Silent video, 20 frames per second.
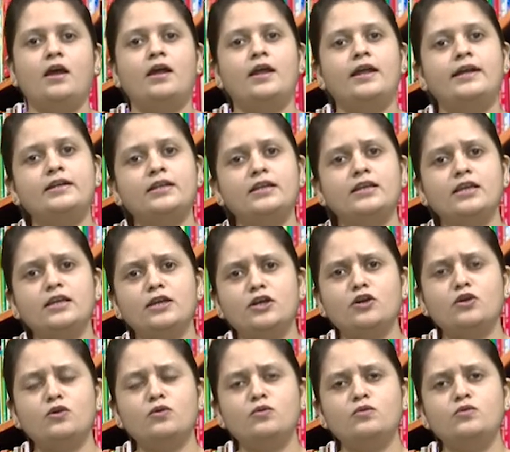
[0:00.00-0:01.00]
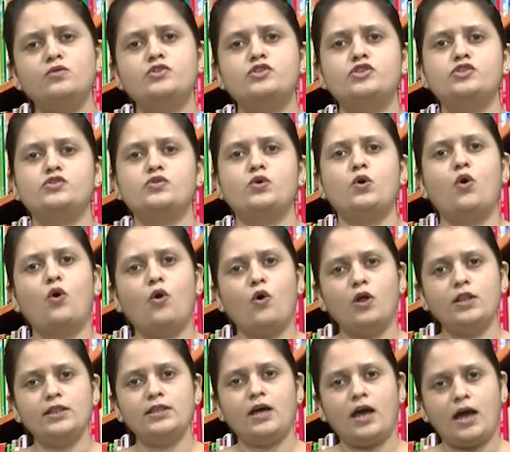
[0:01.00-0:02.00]
it includes
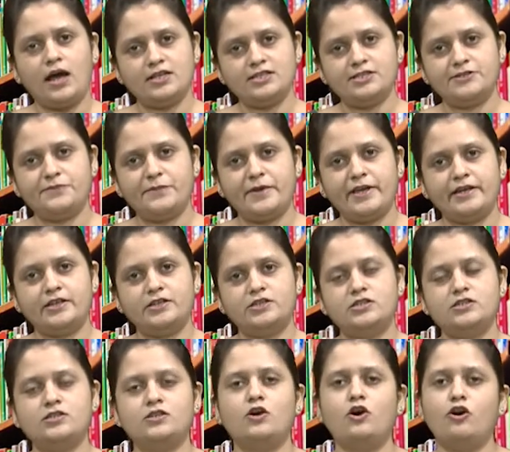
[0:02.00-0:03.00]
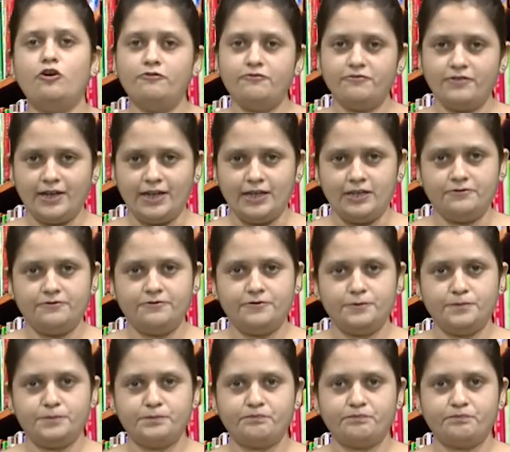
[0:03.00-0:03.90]
all the aspects of life.